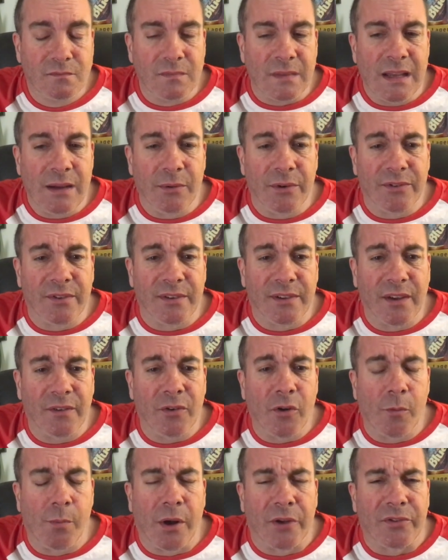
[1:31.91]
It was a
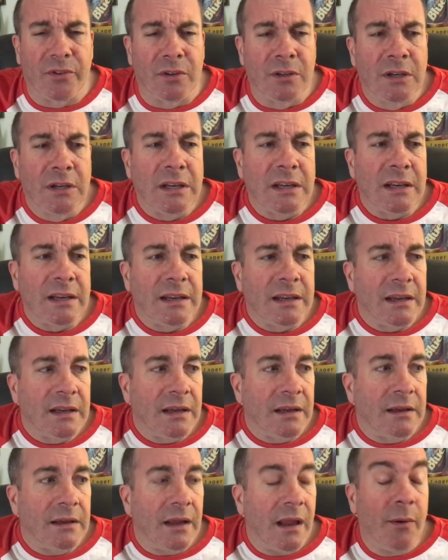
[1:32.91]
difficult puzzle.
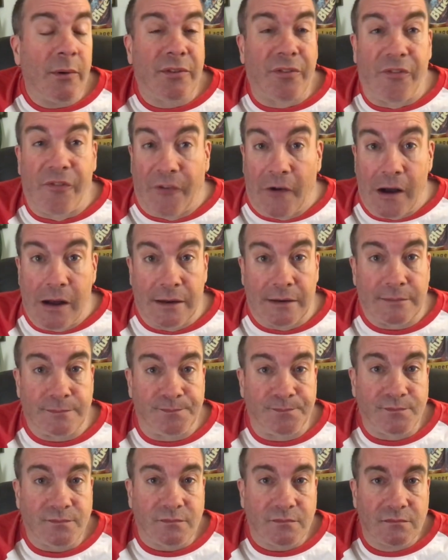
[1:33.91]
It was fun.
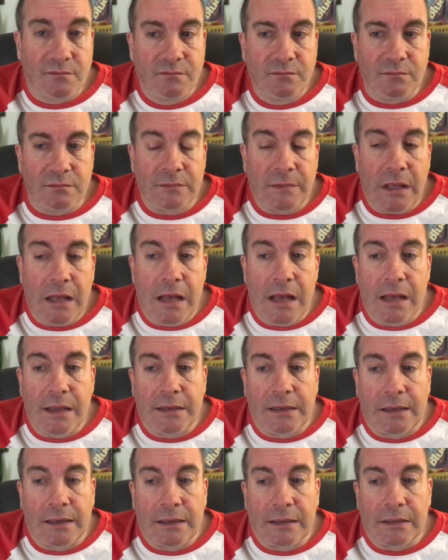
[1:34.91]
And
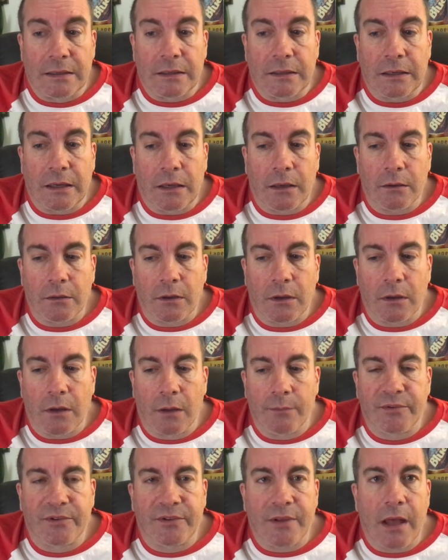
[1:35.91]

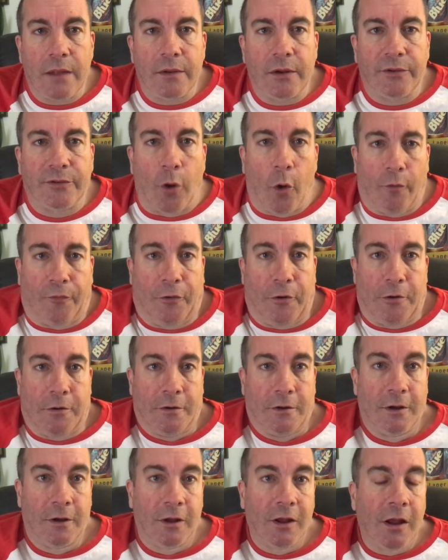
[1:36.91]
I'm sad that it's over.
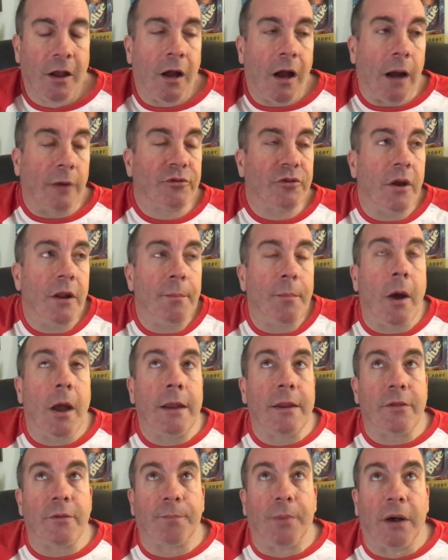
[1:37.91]
I'm trying to buy
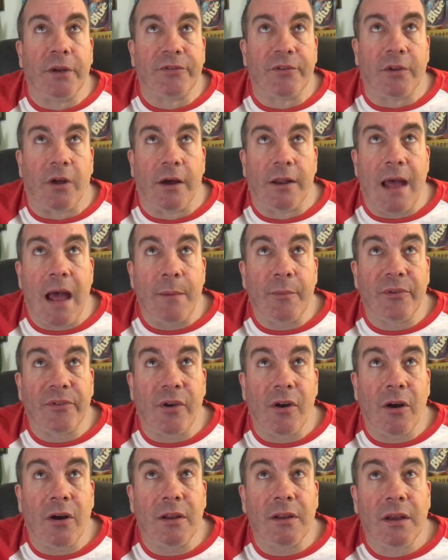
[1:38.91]
another puzzle on
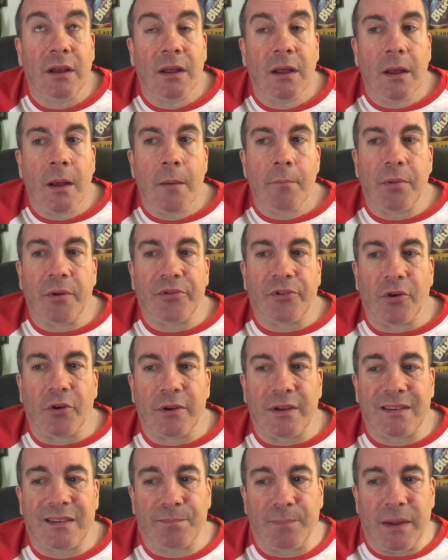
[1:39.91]
Amazon, but they're
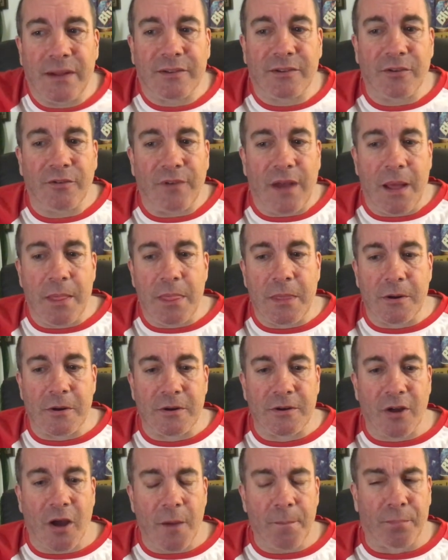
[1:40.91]
expensive and they're
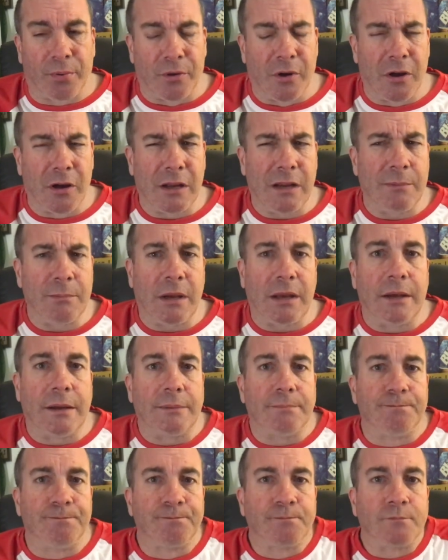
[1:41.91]
not Prime,
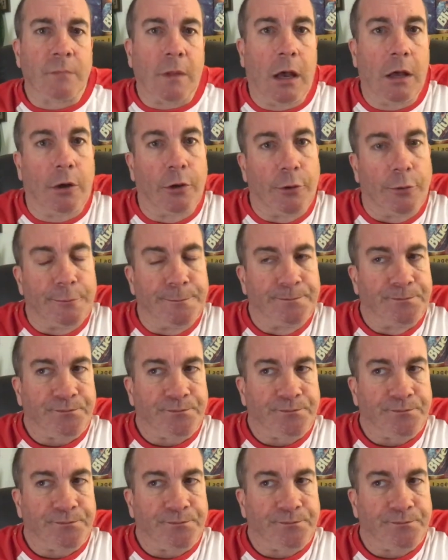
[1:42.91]
and I don't know.